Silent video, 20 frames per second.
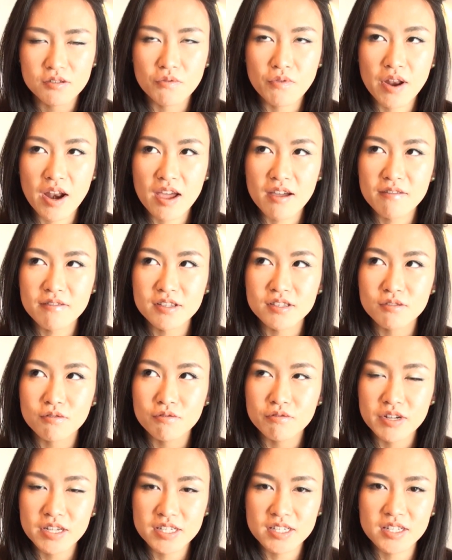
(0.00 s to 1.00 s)
So when I was
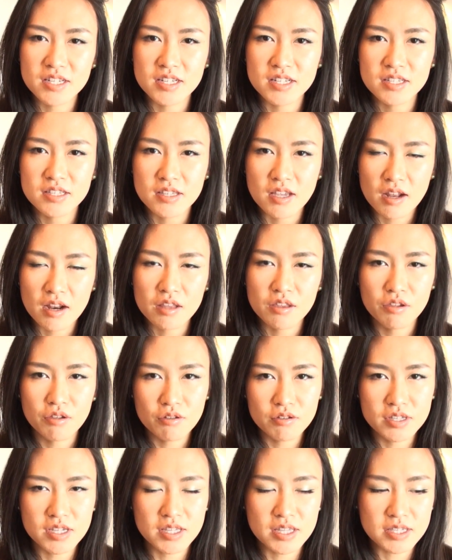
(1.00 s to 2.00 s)
originally started
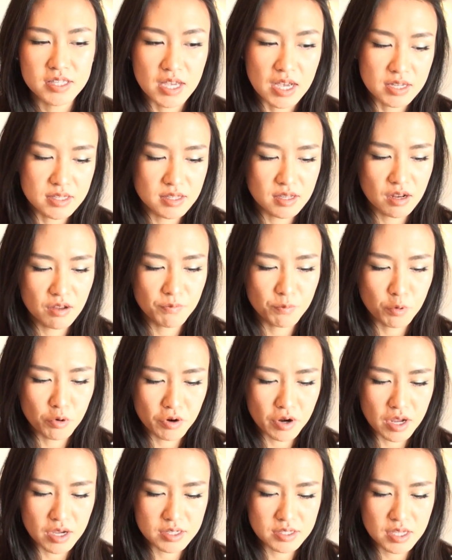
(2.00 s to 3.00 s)
using these Astalift
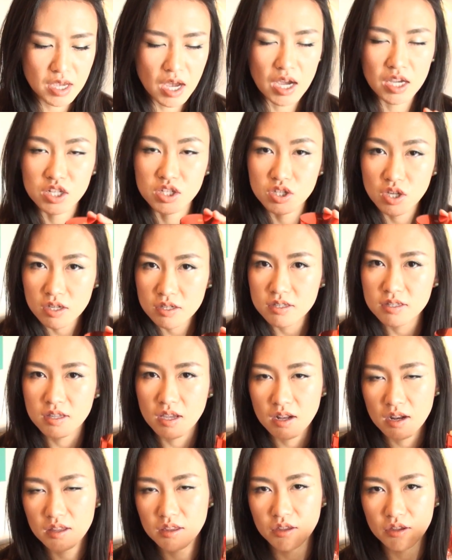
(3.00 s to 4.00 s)
products, I just
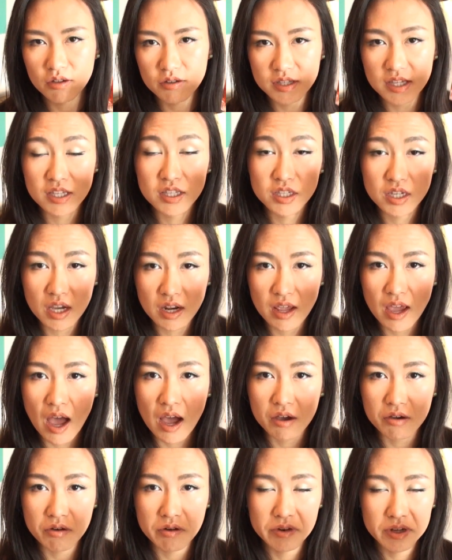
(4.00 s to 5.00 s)
started using Jelly
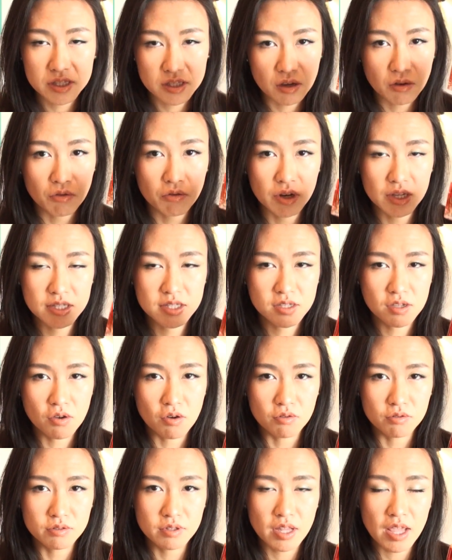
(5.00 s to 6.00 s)
Aquarysta on its
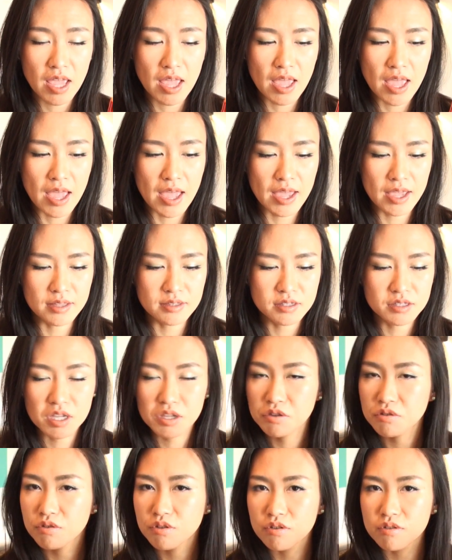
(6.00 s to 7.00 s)
own and
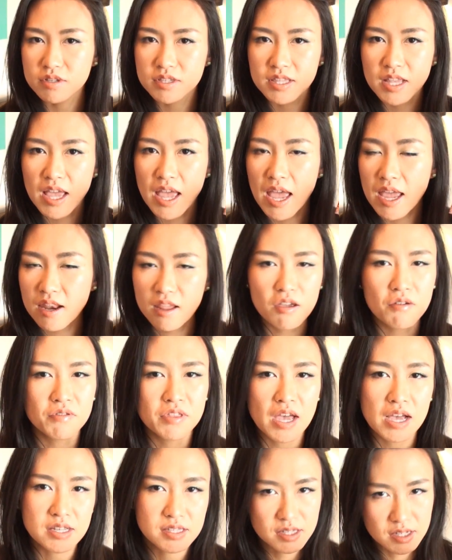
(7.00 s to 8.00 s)
didn't use any of
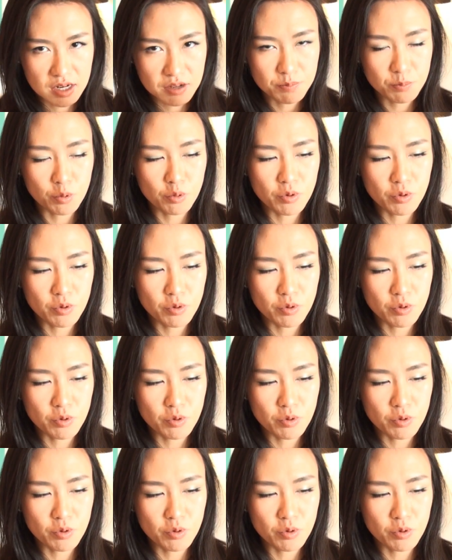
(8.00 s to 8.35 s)
the Astalift